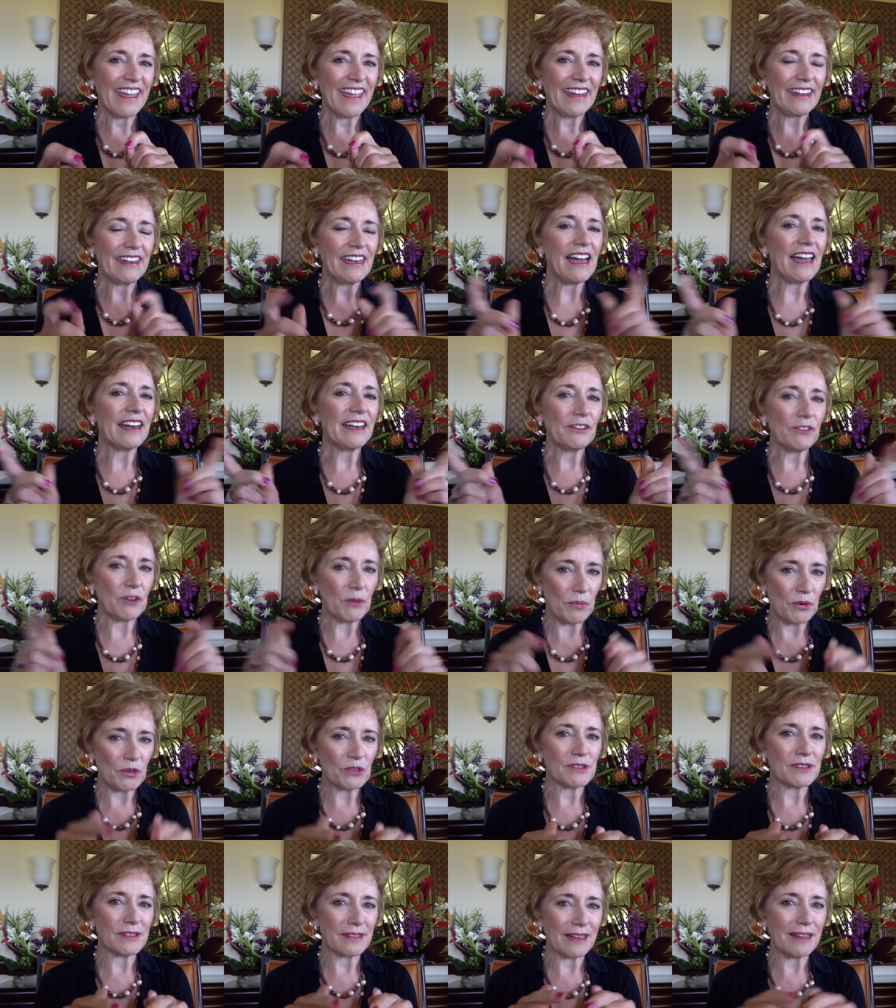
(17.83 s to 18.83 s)
Not every
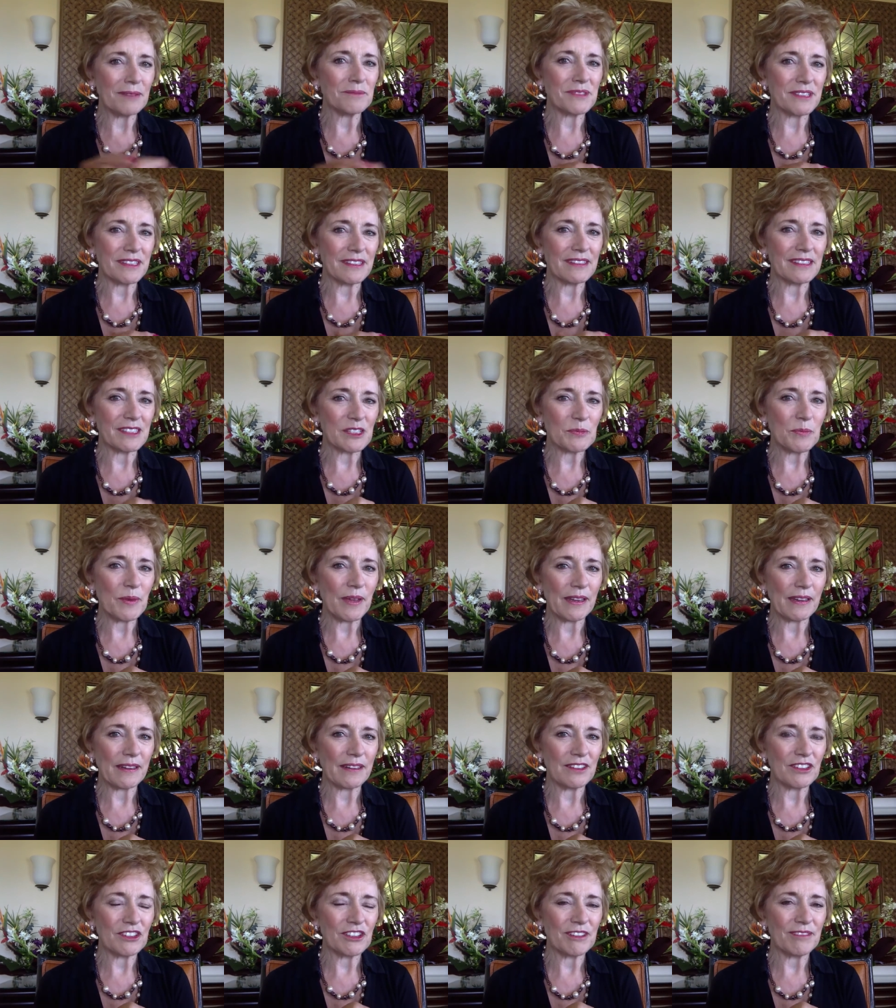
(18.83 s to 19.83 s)
person comes to this
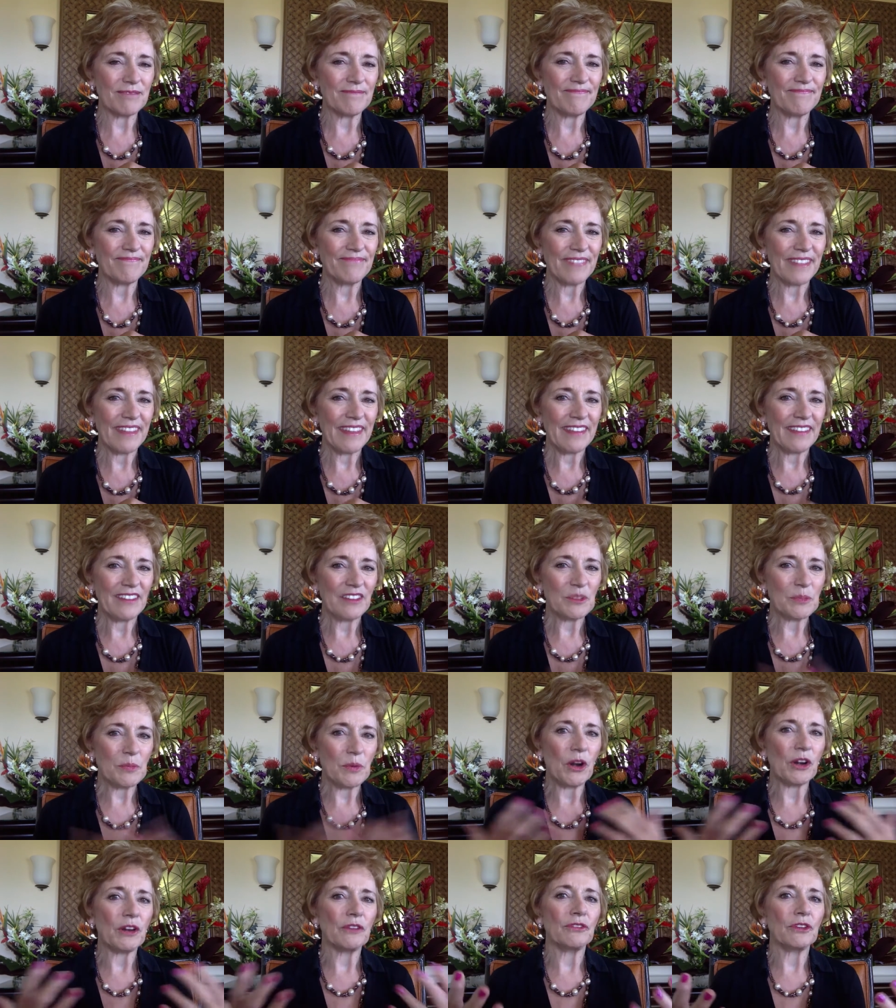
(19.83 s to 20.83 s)
page. There's
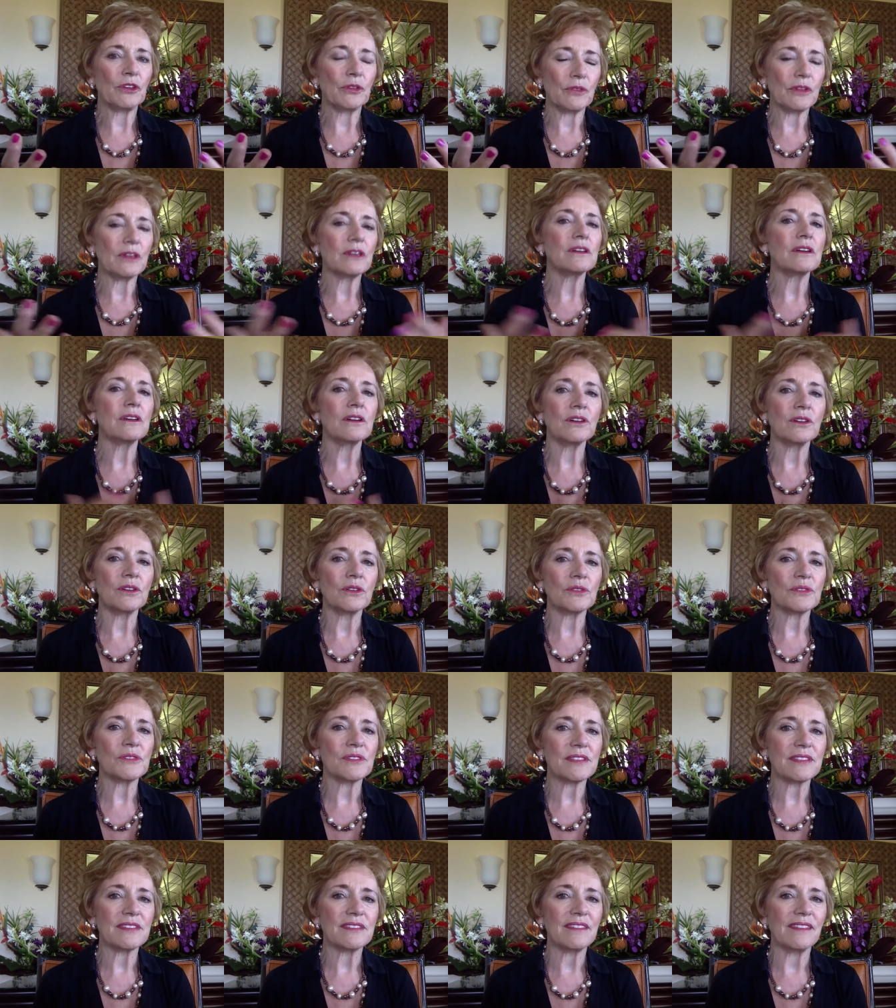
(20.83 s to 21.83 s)
part of you that
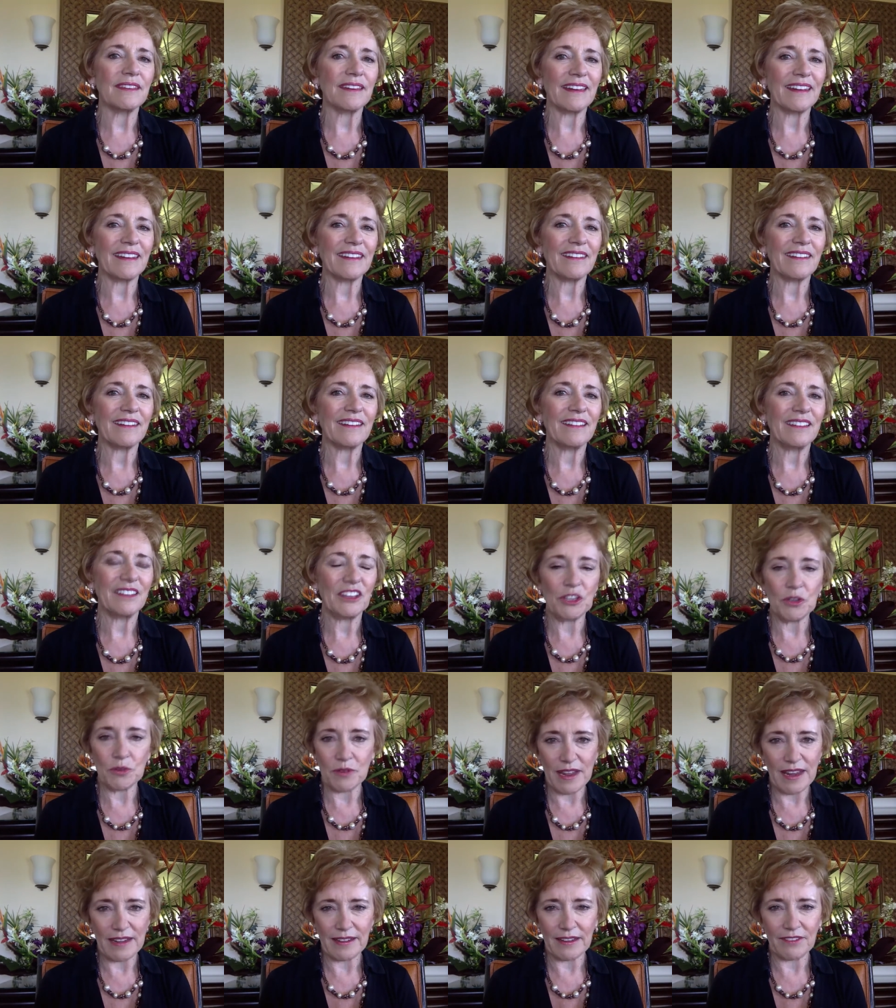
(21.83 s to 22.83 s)
knows that you
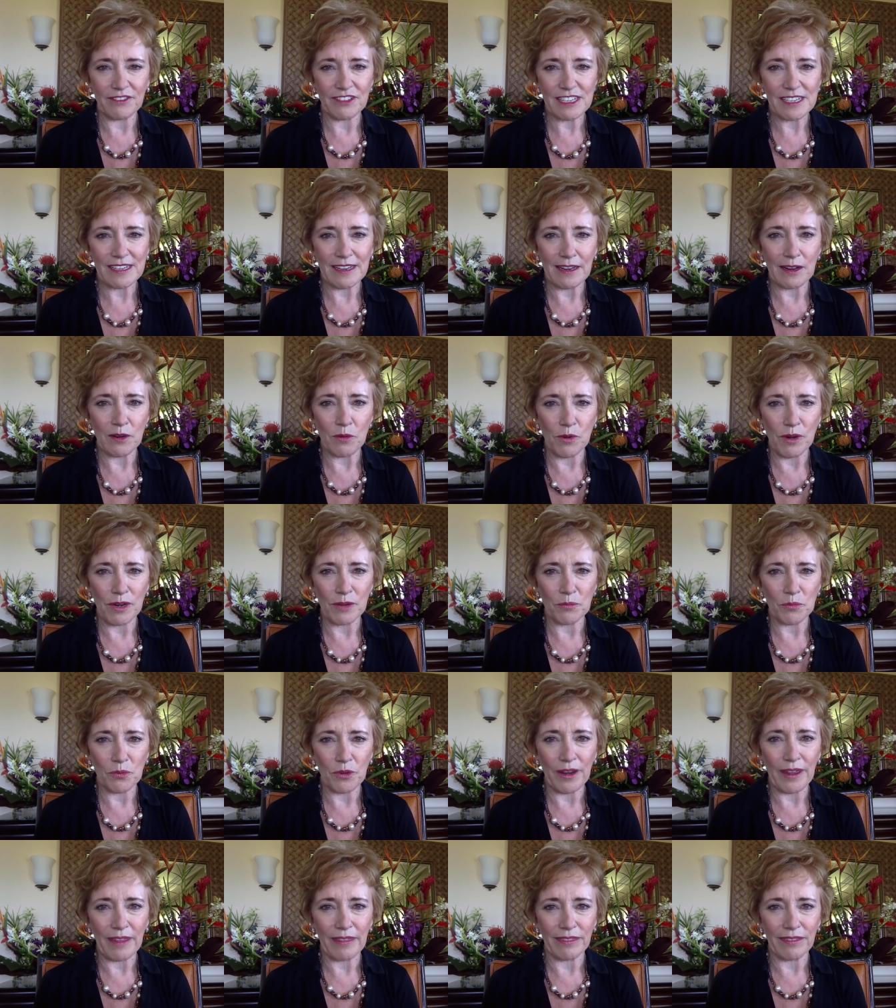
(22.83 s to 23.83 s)
can't even take one
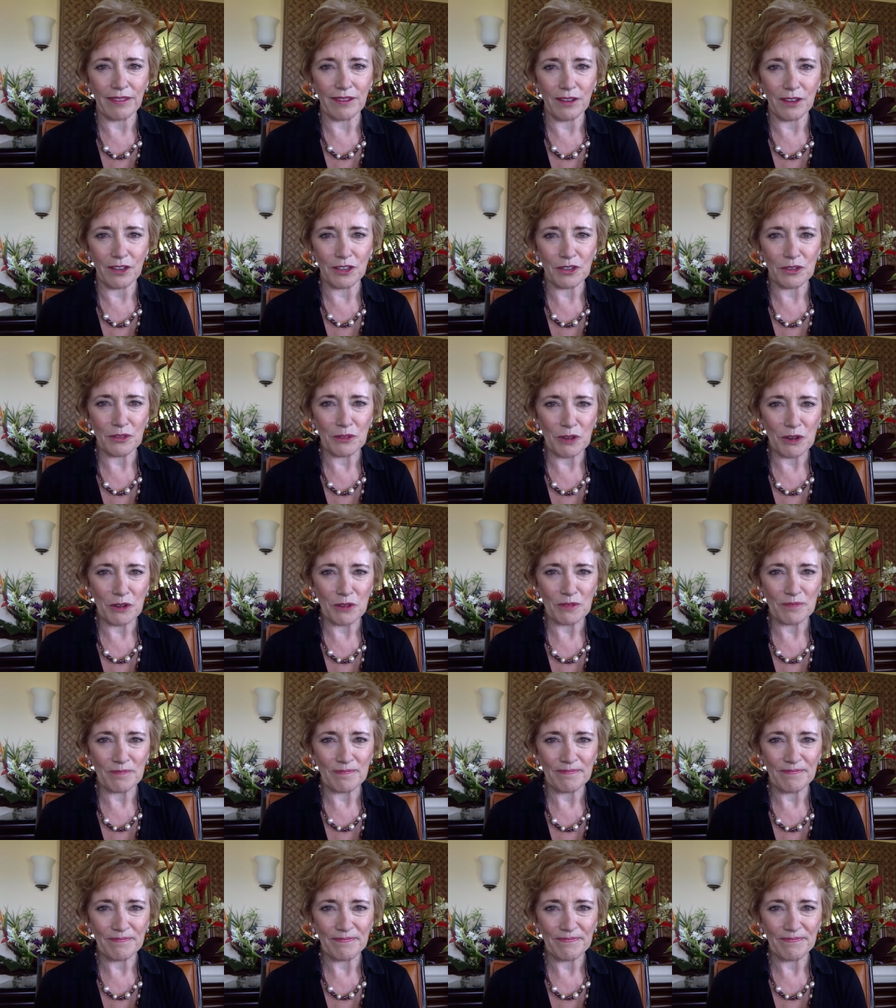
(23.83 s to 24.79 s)
breath on your own.